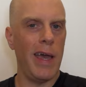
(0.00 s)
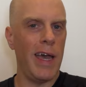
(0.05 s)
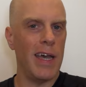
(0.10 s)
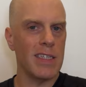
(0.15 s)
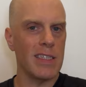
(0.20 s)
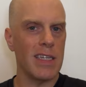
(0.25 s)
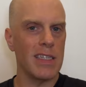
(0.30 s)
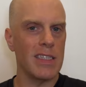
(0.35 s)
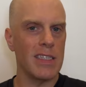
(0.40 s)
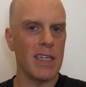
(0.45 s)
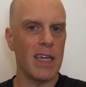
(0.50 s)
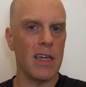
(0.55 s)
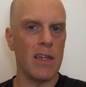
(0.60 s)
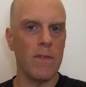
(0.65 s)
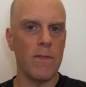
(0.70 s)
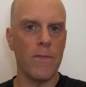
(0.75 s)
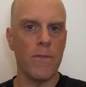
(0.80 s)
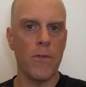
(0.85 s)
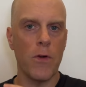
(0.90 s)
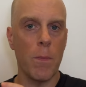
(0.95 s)
as I
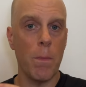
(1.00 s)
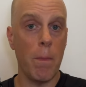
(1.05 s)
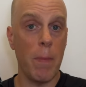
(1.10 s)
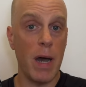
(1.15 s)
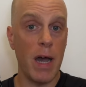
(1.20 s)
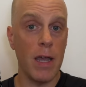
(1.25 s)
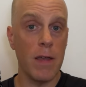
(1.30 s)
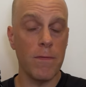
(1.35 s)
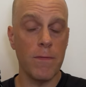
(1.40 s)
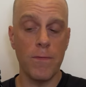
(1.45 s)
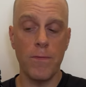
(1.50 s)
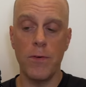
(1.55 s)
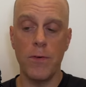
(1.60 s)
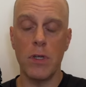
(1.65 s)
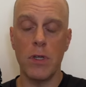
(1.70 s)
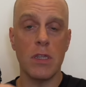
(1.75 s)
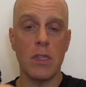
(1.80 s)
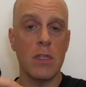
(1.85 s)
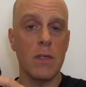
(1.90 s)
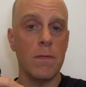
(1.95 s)
said, for my
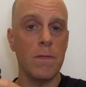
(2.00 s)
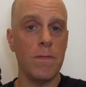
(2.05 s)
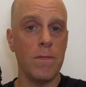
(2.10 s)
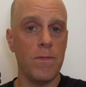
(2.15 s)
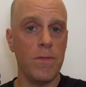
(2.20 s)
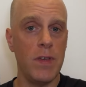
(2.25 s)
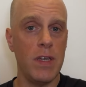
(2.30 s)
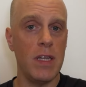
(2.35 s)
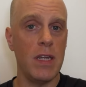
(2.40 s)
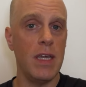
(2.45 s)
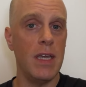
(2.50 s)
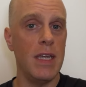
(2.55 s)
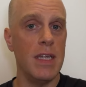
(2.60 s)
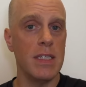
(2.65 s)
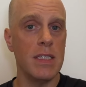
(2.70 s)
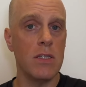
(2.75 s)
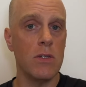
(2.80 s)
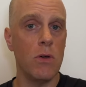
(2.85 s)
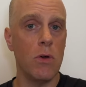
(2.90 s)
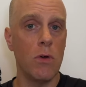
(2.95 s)
foot, the fit
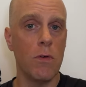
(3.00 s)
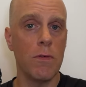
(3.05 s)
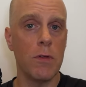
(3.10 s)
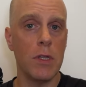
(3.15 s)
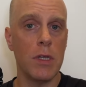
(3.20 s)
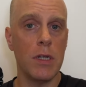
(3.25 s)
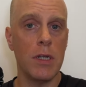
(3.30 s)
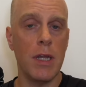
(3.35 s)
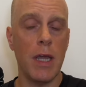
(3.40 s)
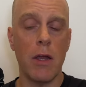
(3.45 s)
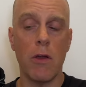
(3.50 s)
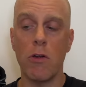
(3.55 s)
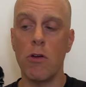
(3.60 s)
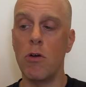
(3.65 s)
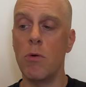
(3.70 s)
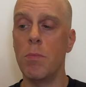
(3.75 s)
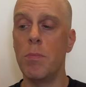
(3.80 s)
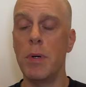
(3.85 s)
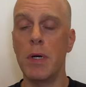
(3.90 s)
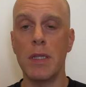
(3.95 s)
isn't overly
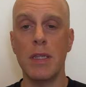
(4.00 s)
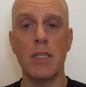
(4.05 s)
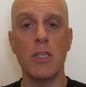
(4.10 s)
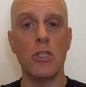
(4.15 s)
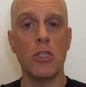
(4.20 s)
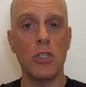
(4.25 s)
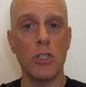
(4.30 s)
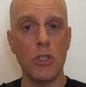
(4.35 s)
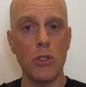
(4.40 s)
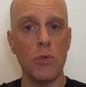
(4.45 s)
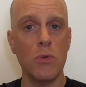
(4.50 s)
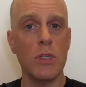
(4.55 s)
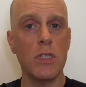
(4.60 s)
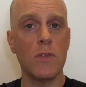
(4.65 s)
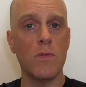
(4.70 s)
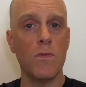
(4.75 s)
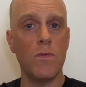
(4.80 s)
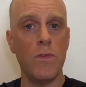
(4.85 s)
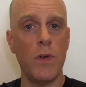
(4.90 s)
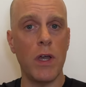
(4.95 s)
narrow, but the shoe is
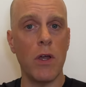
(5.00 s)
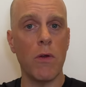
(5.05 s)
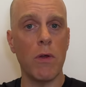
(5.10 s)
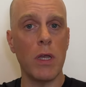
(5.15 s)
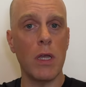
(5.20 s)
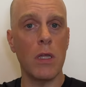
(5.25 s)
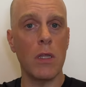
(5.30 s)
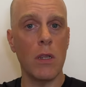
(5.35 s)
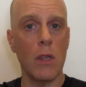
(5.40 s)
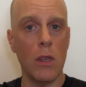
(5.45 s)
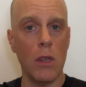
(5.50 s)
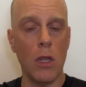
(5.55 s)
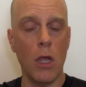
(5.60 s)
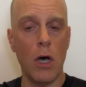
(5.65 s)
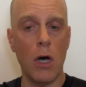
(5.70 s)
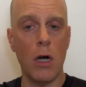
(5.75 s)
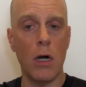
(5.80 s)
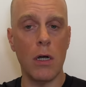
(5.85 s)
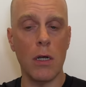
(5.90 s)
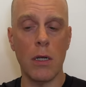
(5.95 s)
very
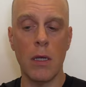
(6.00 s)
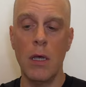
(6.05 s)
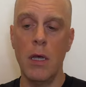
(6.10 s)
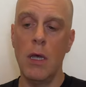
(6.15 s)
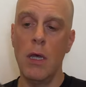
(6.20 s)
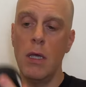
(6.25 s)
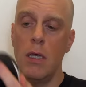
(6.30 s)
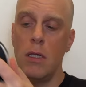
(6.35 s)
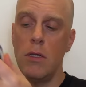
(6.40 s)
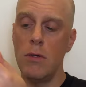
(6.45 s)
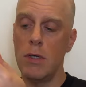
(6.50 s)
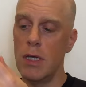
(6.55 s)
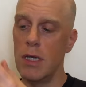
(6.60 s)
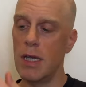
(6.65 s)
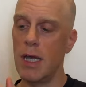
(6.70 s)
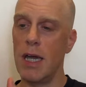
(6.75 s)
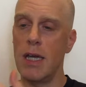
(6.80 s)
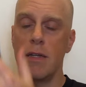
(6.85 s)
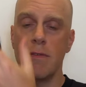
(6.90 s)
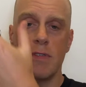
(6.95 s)
long. And you can
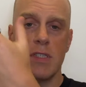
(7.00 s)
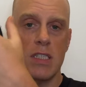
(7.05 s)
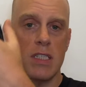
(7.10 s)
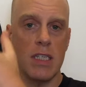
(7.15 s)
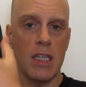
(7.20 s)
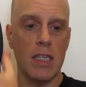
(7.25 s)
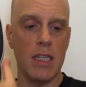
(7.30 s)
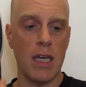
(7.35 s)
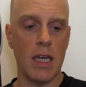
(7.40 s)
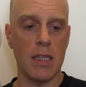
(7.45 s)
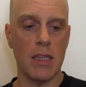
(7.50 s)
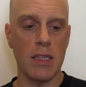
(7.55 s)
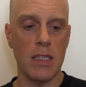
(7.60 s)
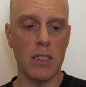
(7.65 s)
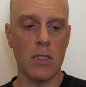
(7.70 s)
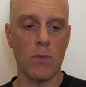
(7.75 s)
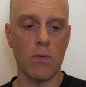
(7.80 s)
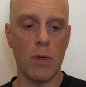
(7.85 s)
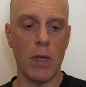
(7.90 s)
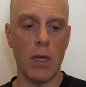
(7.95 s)
kind of see that
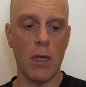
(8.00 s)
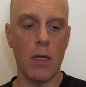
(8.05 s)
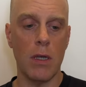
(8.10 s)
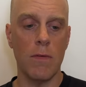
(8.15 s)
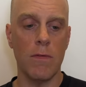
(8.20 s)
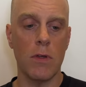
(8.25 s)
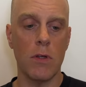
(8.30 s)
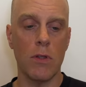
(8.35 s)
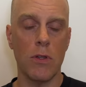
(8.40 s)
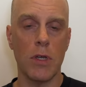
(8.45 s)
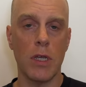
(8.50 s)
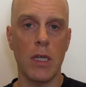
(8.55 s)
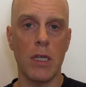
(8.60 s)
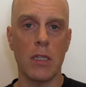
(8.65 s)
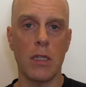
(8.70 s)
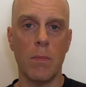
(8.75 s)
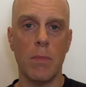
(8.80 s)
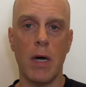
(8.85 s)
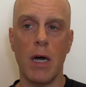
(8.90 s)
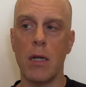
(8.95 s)
this way if you're looking at
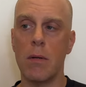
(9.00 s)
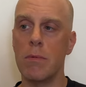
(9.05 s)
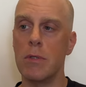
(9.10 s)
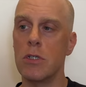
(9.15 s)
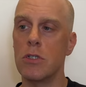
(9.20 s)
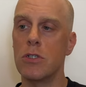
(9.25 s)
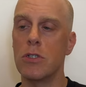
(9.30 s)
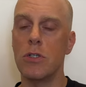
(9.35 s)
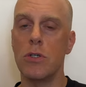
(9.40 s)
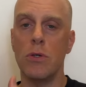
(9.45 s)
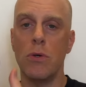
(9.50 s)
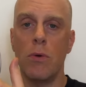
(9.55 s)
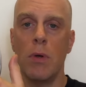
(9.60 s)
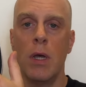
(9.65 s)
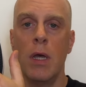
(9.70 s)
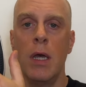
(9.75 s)
the bottom of the shoe.